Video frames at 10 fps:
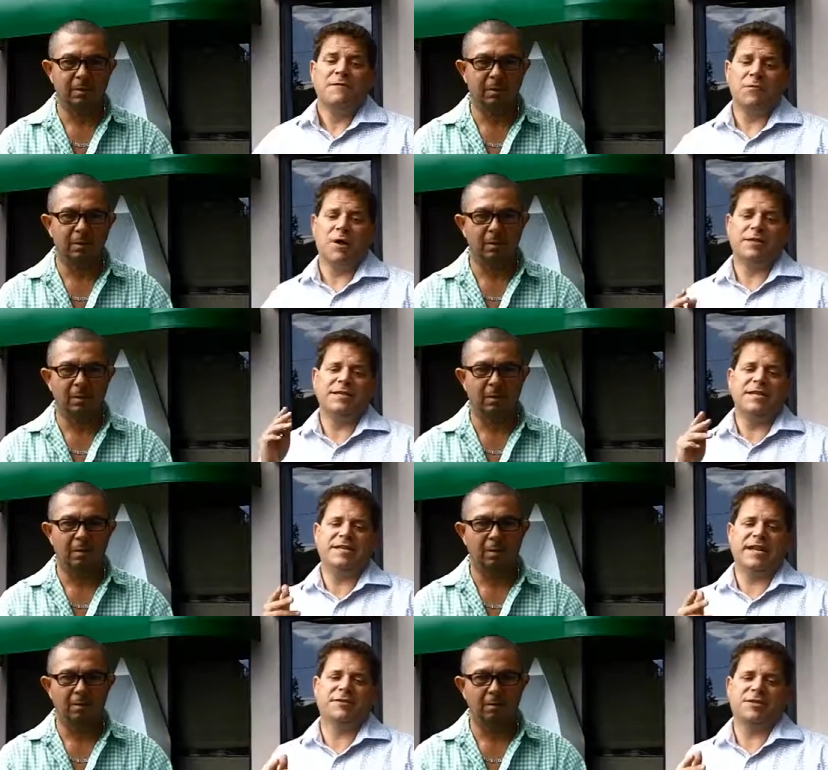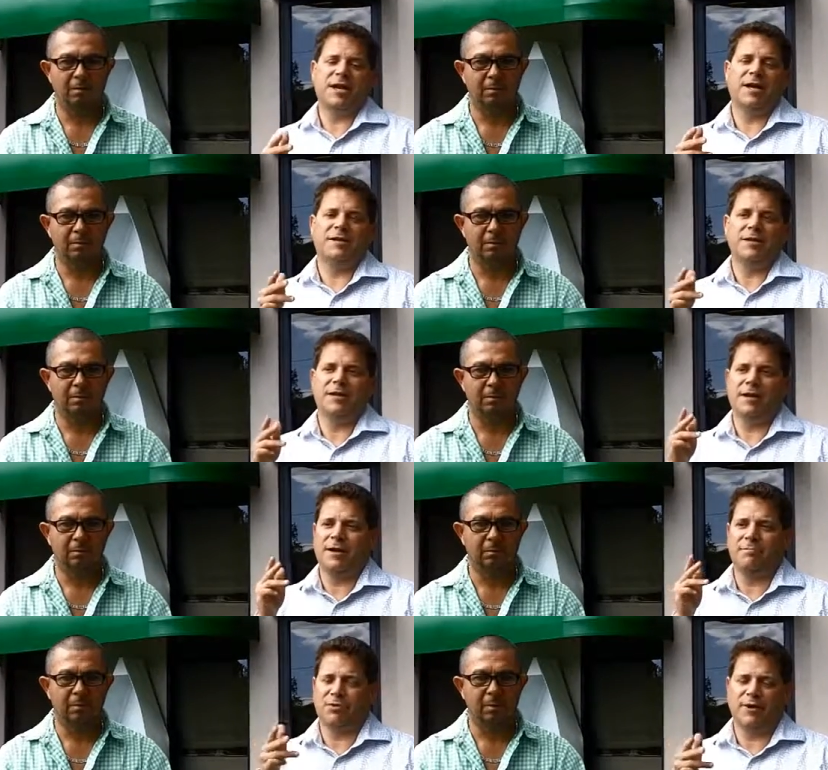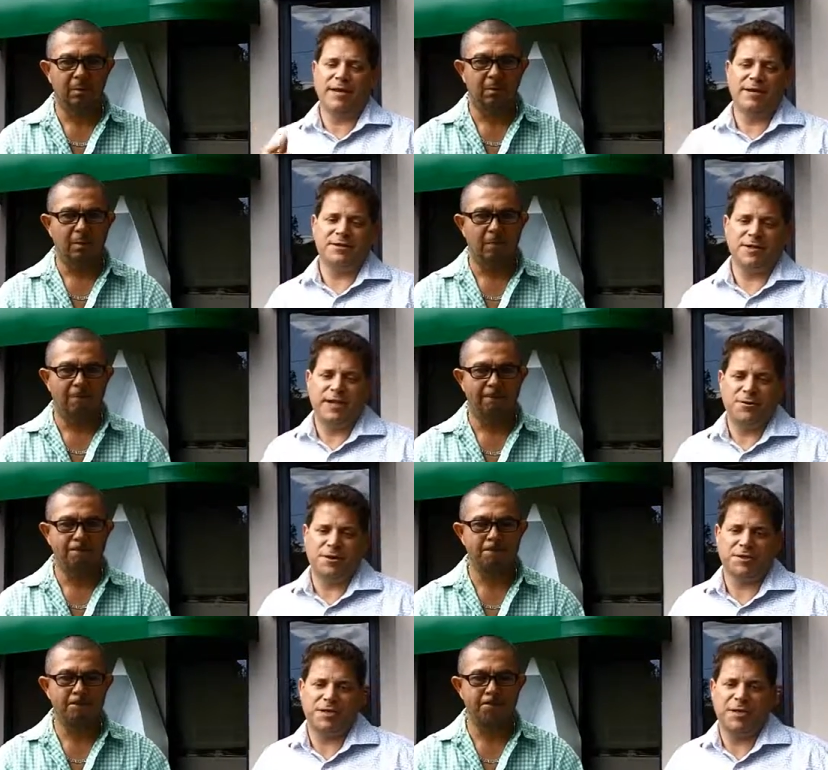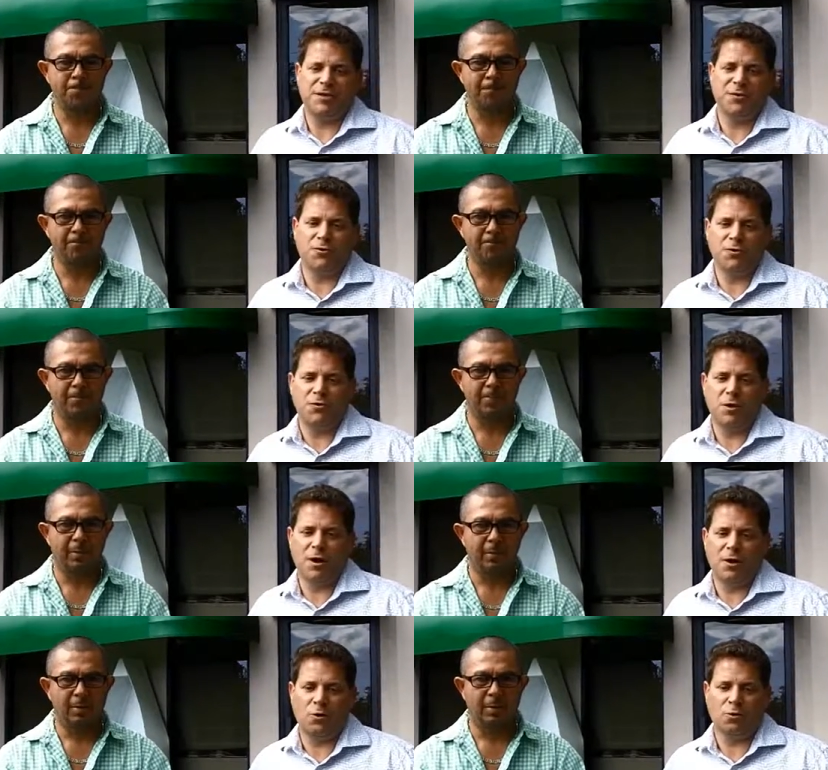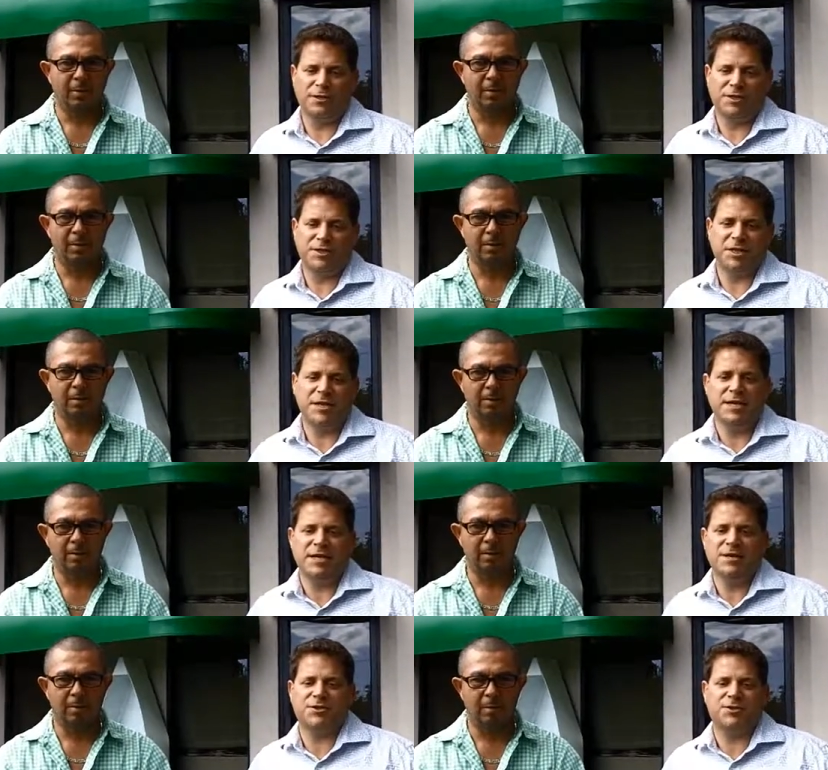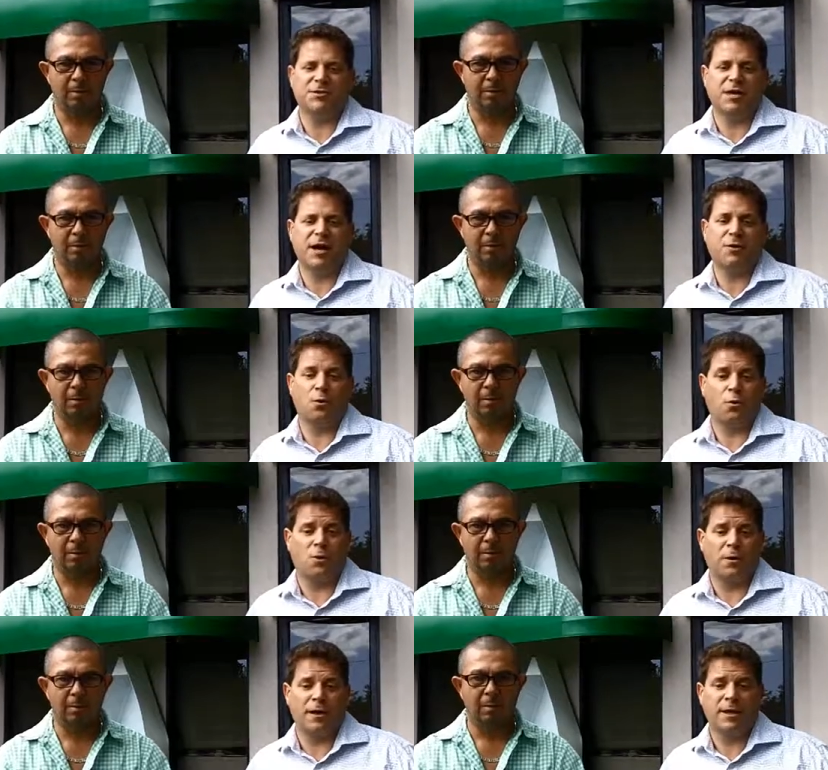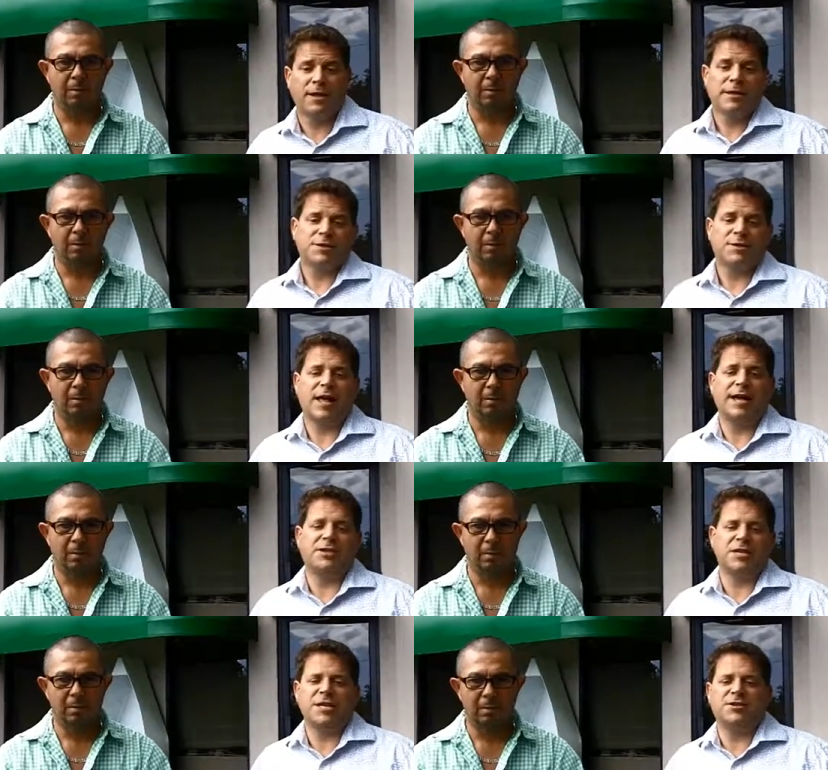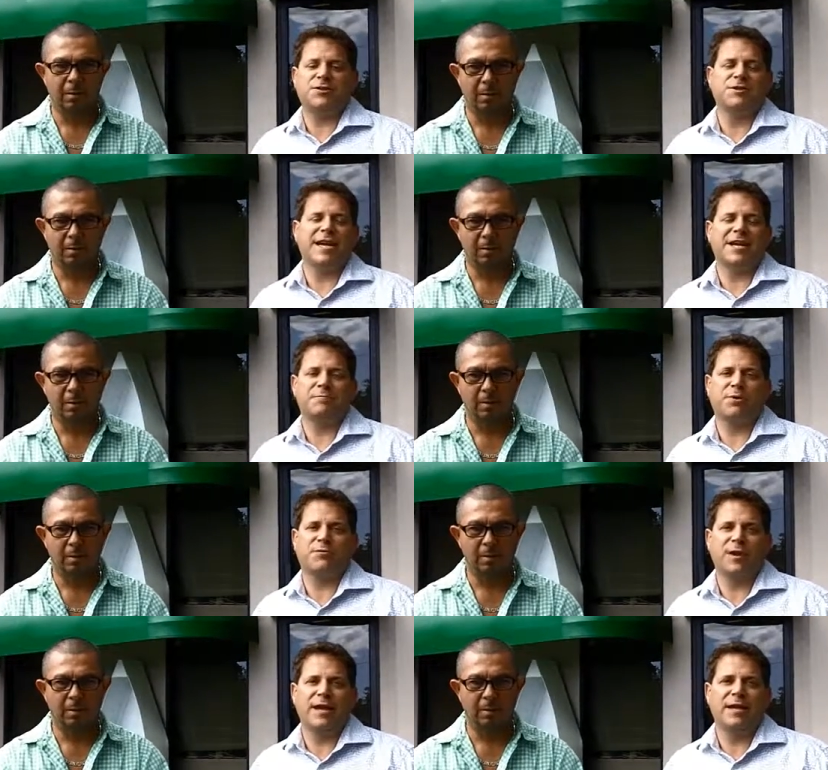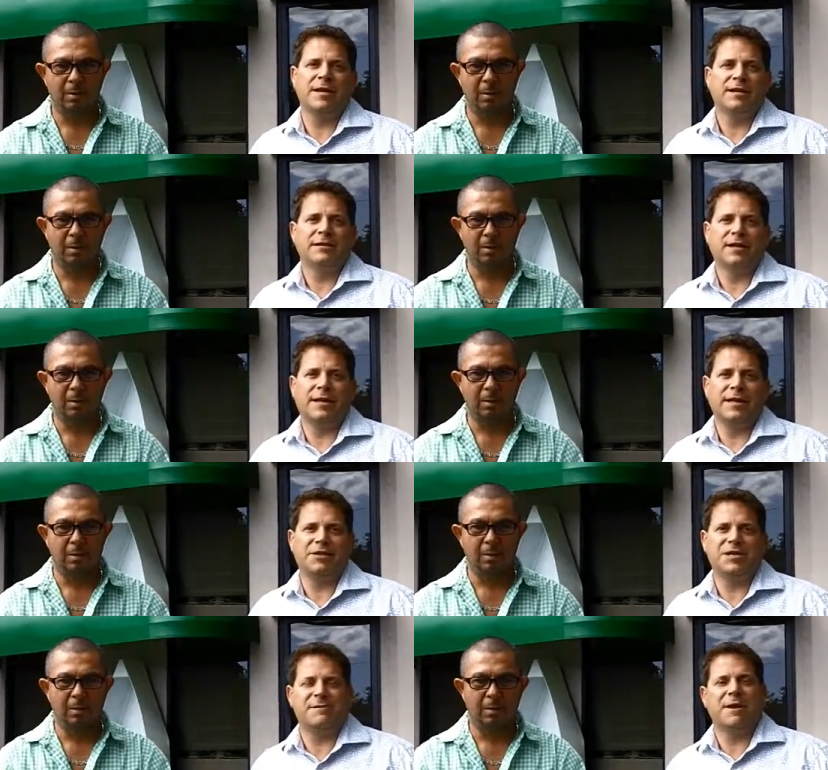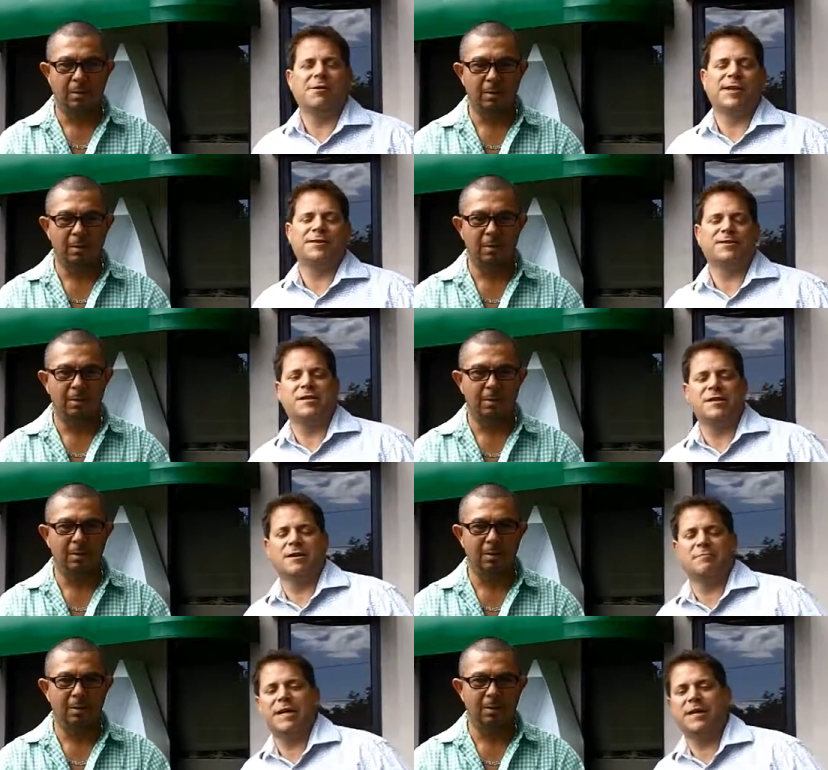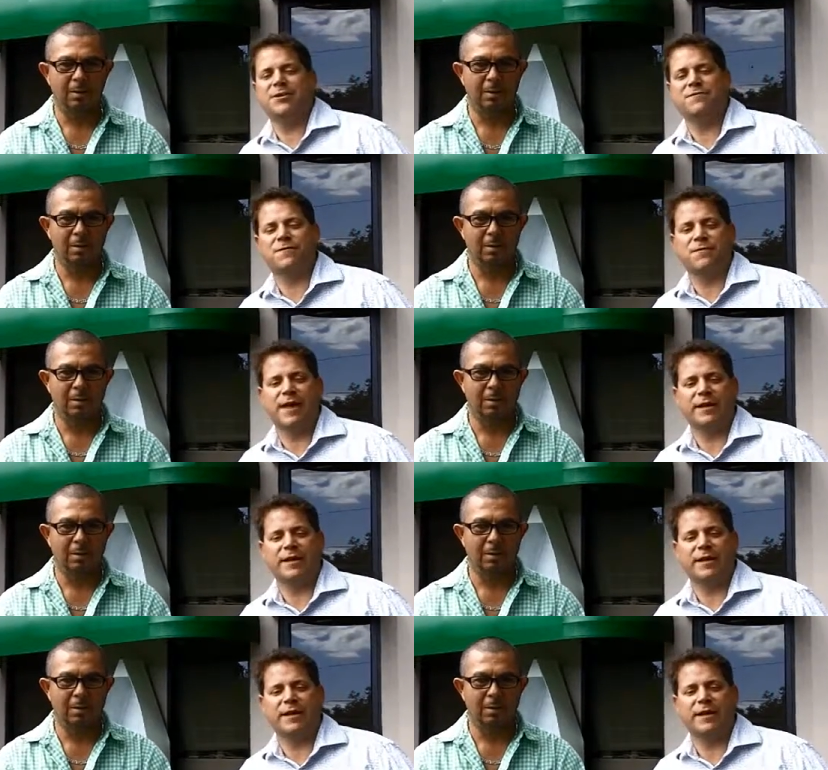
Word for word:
Speaker 1: If you want details on the uh, parade in St. Augustine, you go to uh, oldestcityeaster.org slash Easter dash parade dot html. That's the uh, page for